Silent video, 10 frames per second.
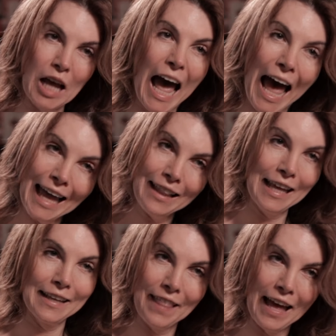to
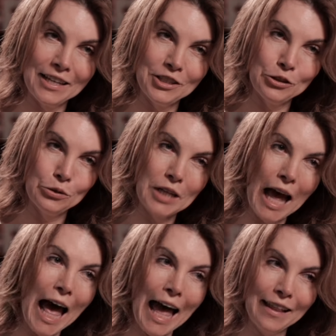highlight that issue, to
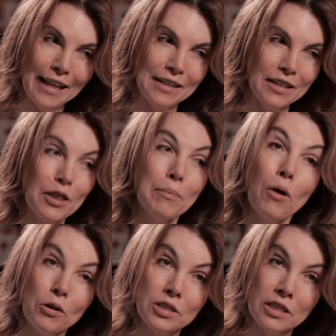highlight the
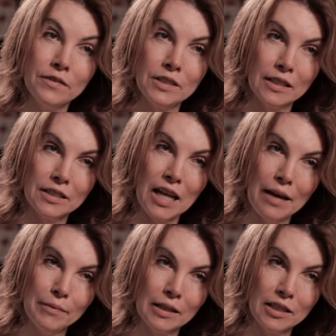positivity that's
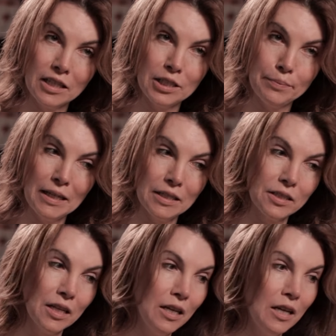happening in this space,